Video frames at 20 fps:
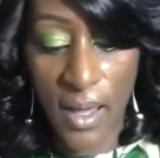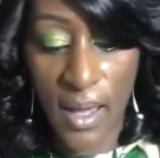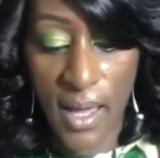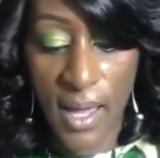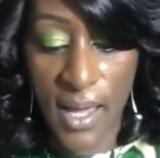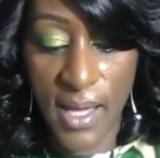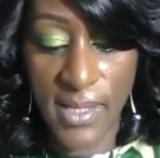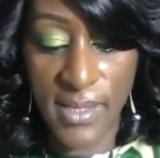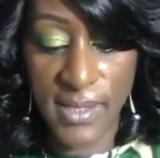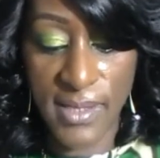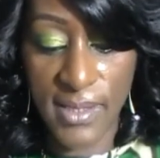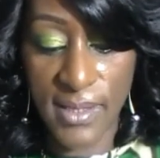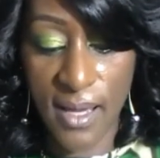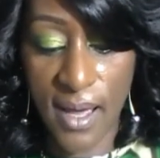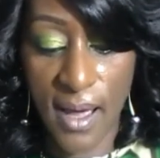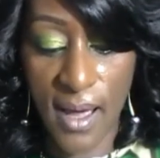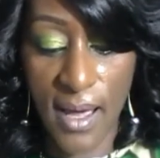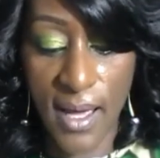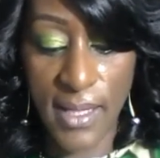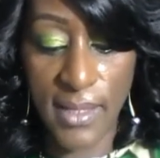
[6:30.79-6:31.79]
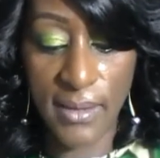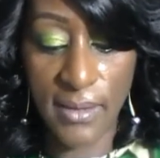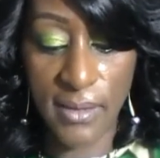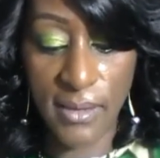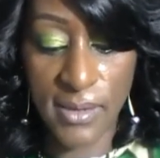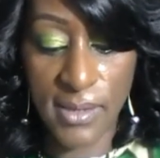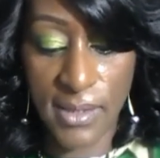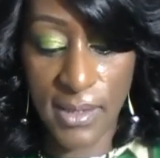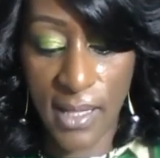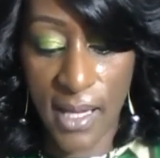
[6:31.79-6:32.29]
And Sky
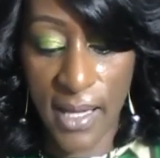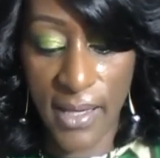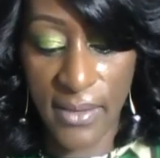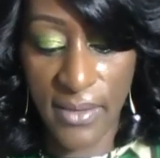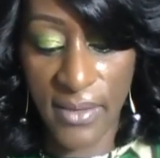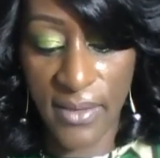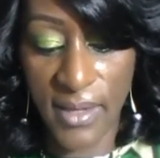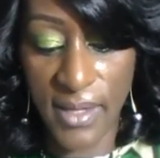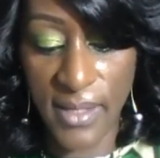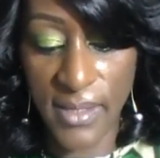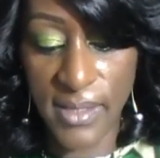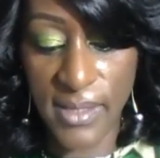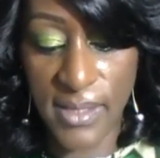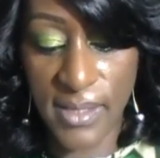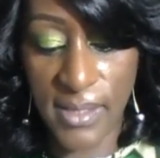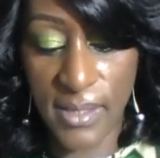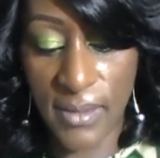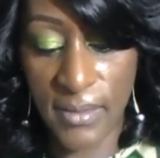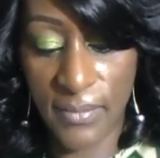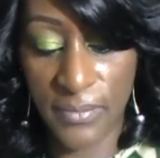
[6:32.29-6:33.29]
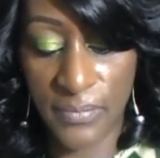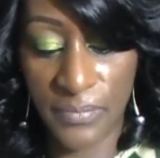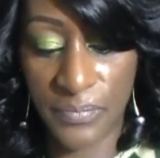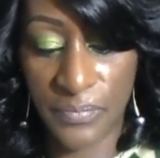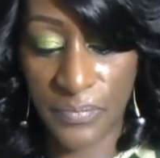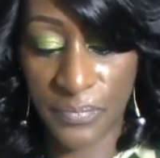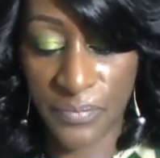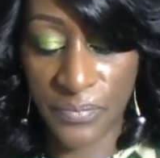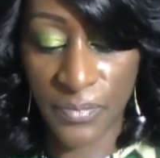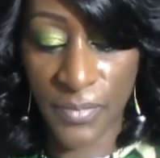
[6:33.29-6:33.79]
looks like this.
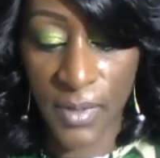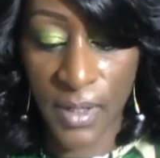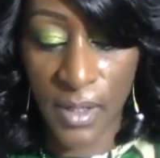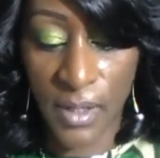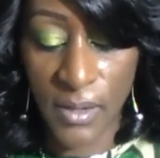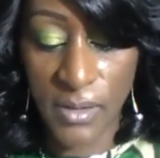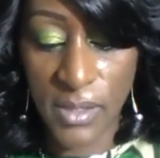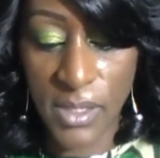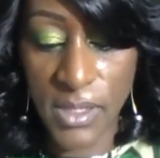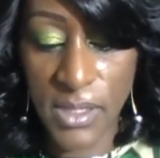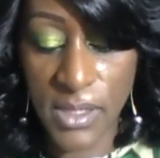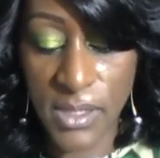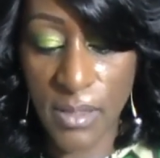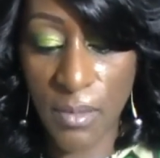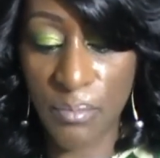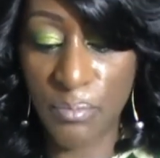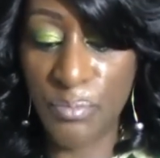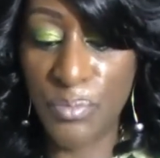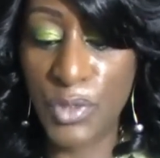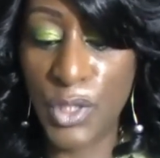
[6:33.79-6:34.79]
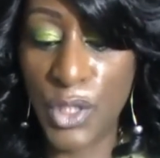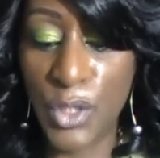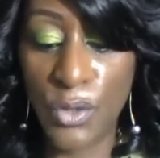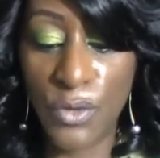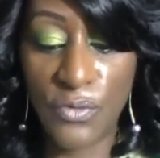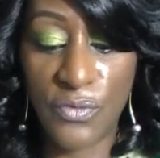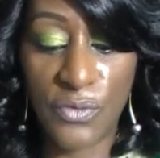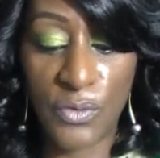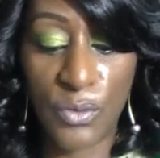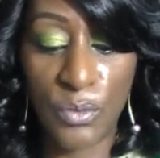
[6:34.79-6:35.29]
Just some
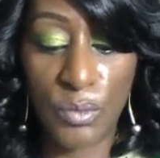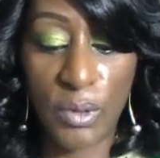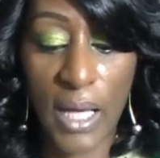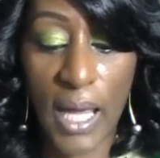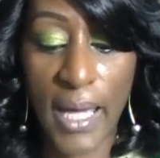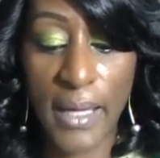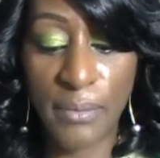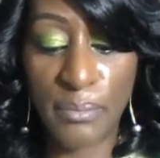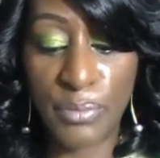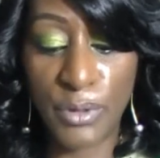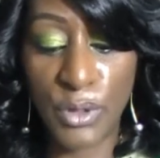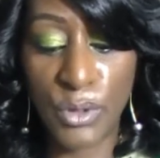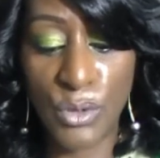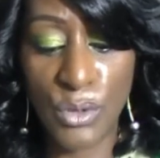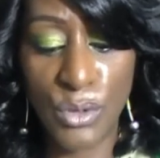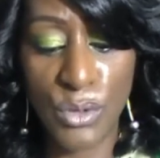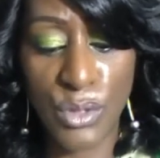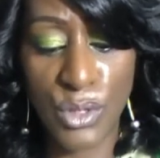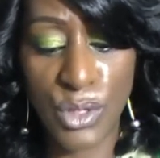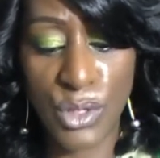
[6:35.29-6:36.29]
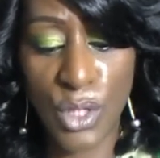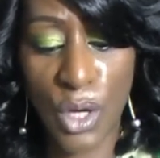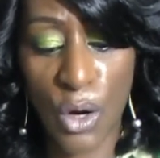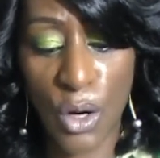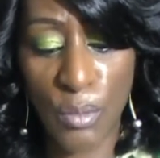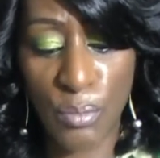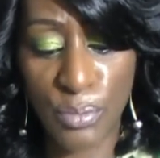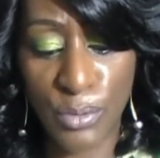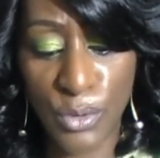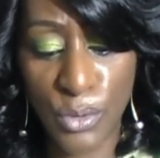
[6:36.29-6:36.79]
beautiful light blues,
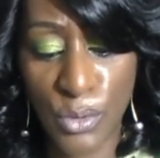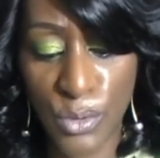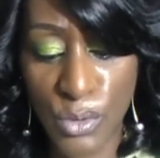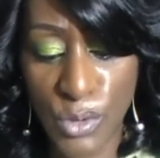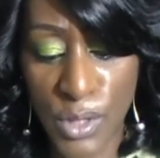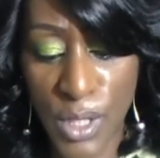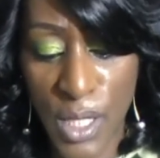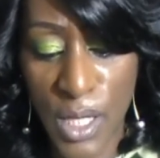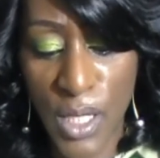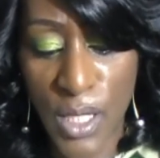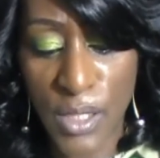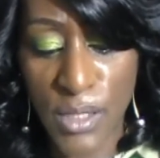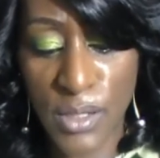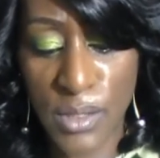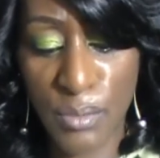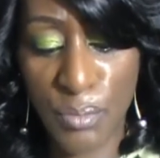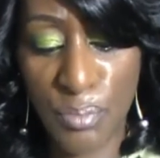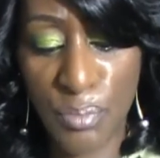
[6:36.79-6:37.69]
dark blues, some